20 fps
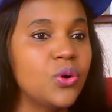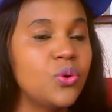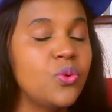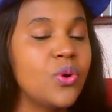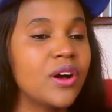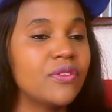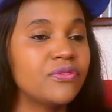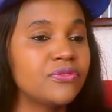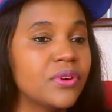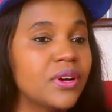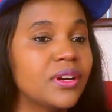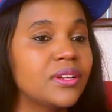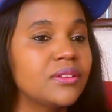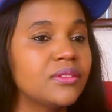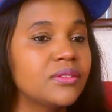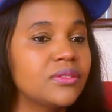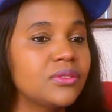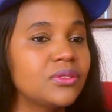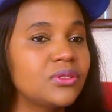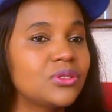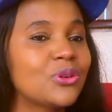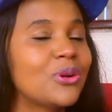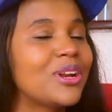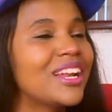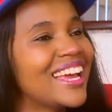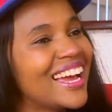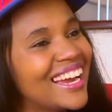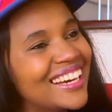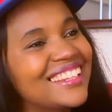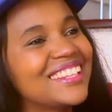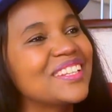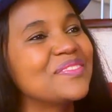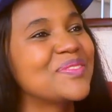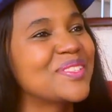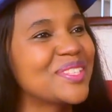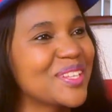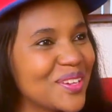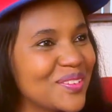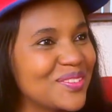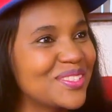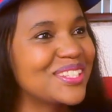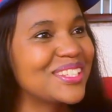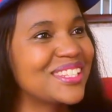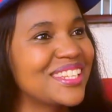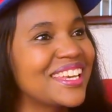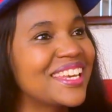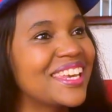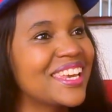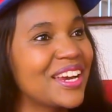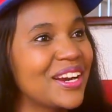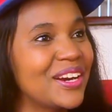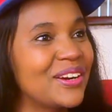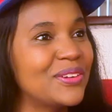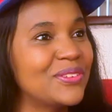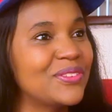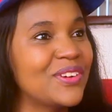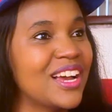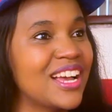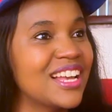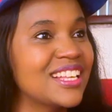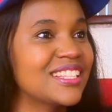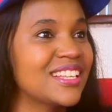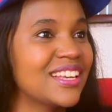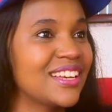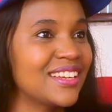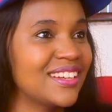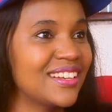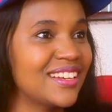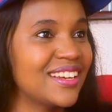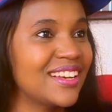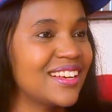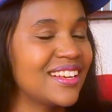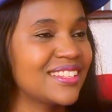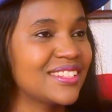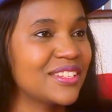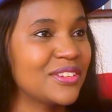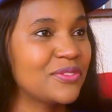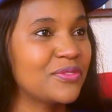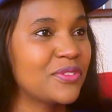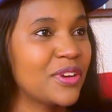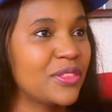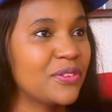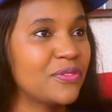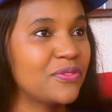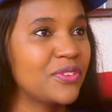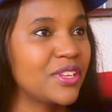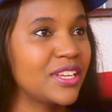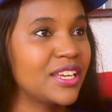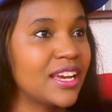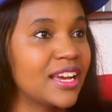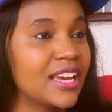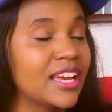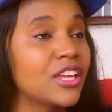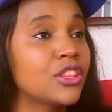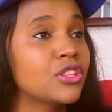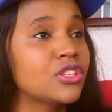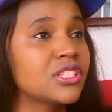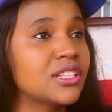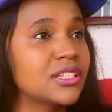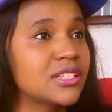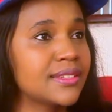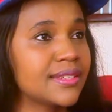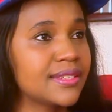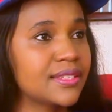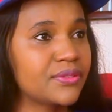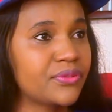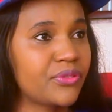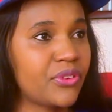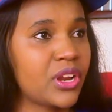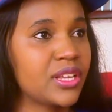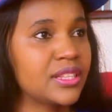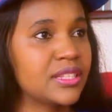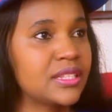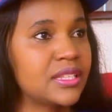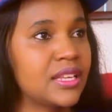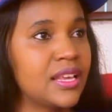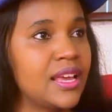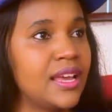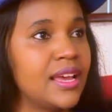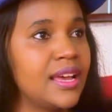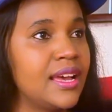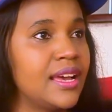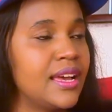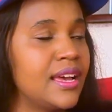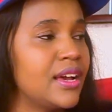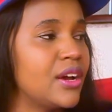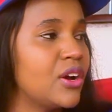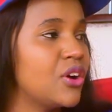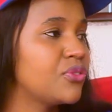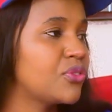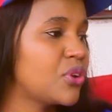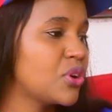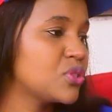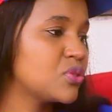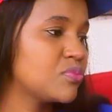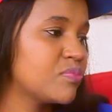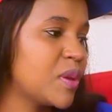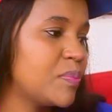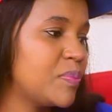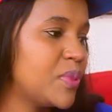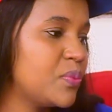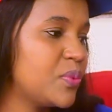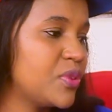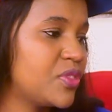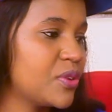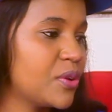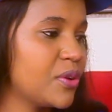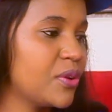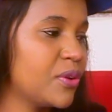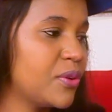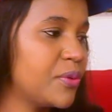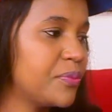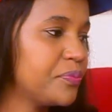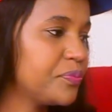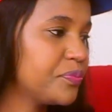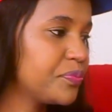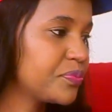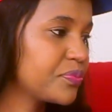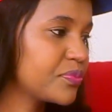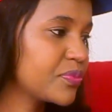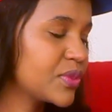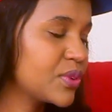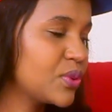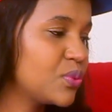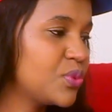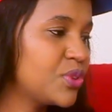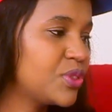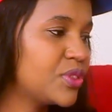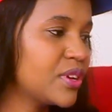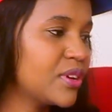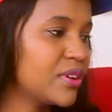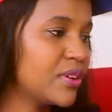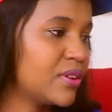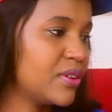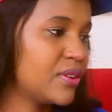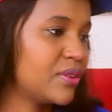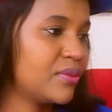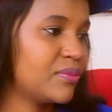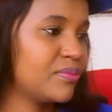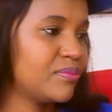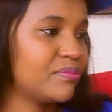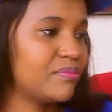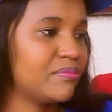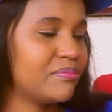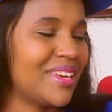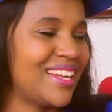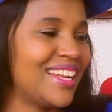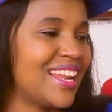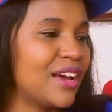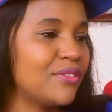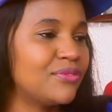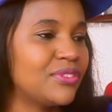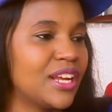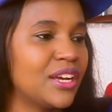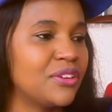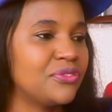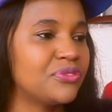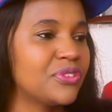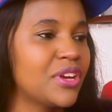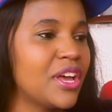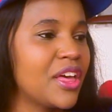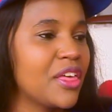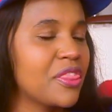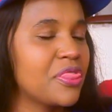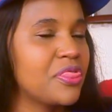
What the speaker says: have tolered themselves to take care of her as a father figure. And these are just friends. Of course, maybe with my love life,